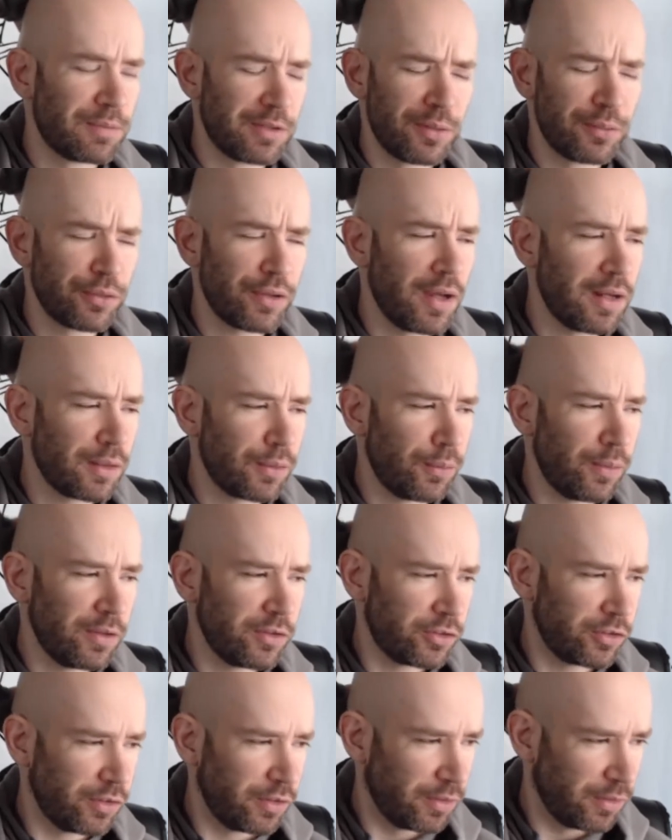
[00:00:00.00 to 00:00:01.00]
and I was kind of
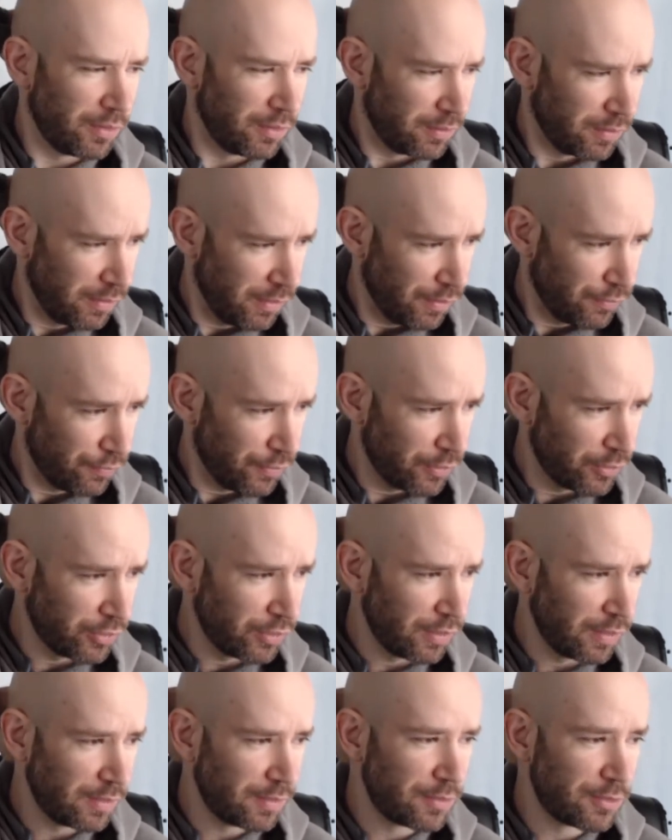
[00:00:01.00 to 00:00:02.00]
questioning if I
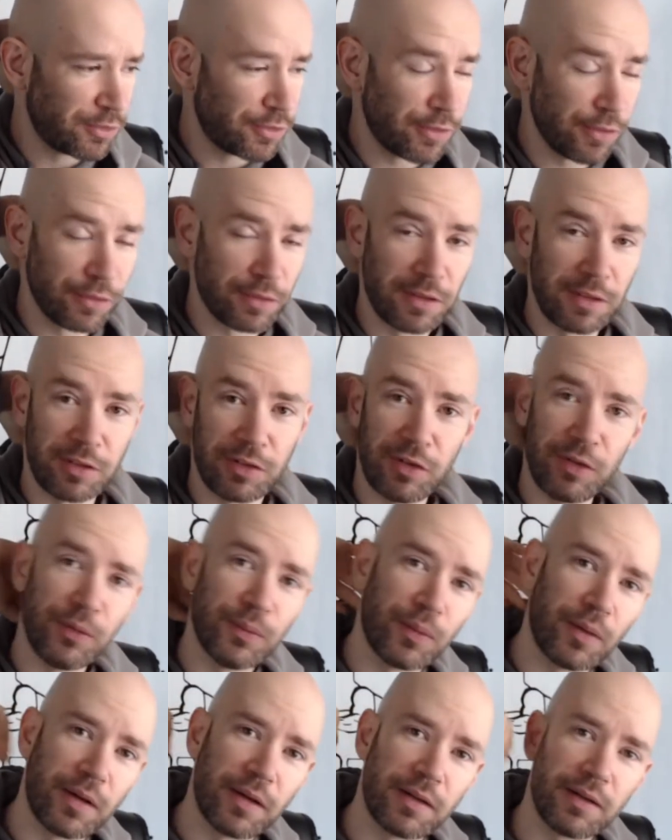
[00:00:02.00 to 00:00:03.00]
should still
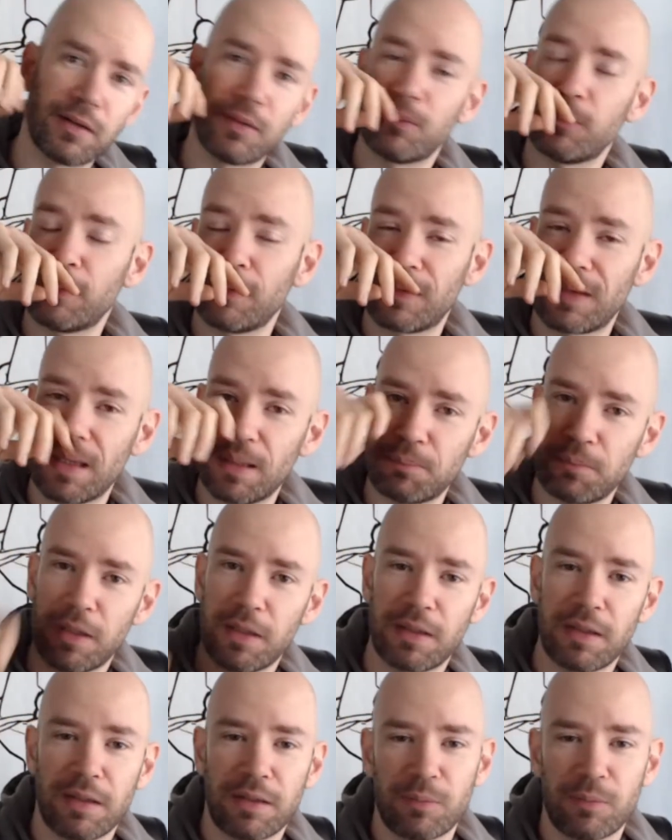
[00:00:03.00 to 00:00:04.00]
continue on with game making and